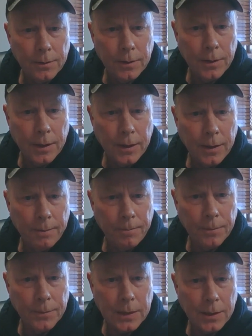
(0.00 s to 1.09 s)

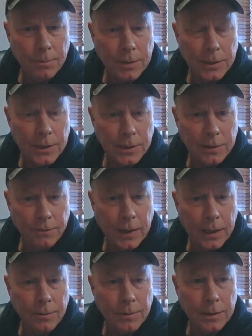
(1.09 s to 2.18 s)
to the business
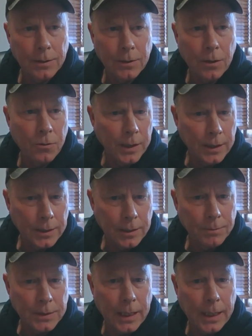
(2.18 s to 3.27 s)
environment, no income
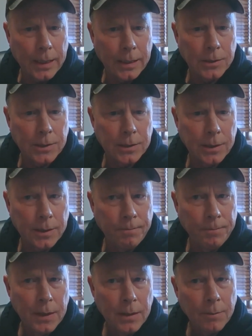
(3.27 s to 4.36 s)
tax,
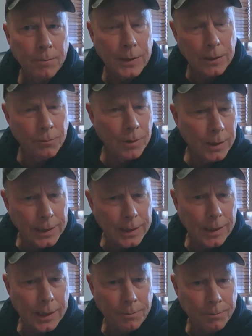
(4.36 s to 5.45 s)
but they really didn't
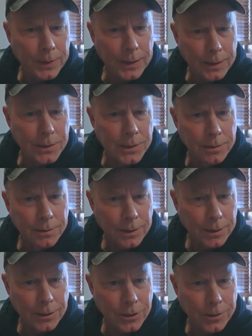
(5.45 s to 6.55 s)
like pigs
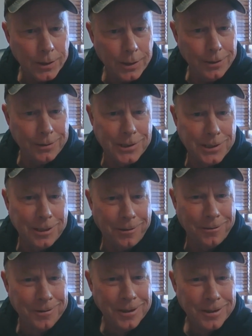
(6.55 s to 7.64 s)
initially.
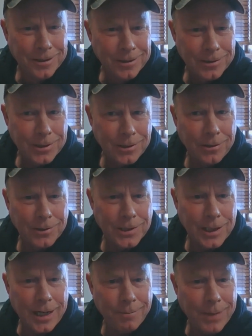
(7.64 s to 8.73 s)
So there's a
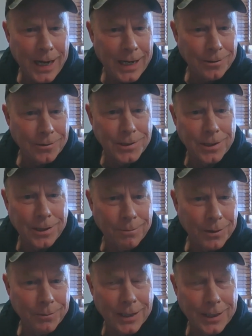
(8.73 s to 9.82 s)
lot of battles on
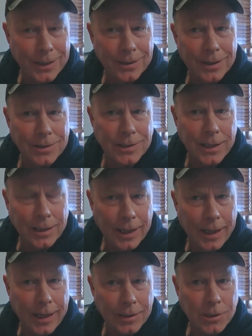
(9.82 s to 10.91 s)
permitting things like
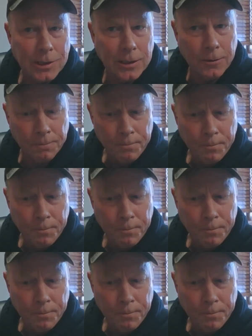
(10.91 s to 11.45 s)
that. So